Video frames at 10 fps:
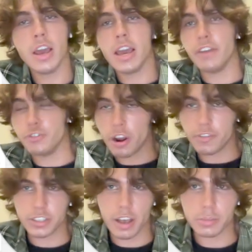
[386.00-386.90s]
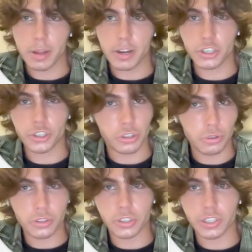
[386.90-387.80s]
If you don't have a sales manager, you can do
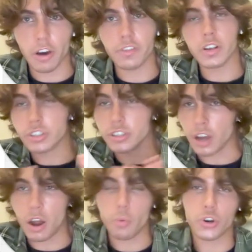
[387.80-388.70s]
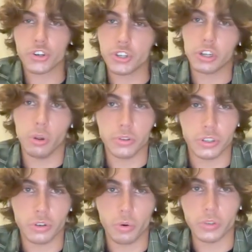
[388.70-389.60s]
this yourself. Start watching
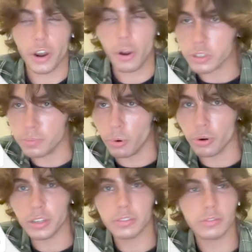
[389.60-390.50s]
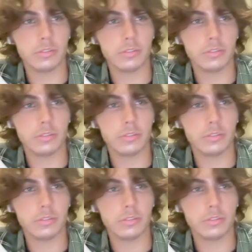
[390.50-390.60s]
closing calls. I know it's boring.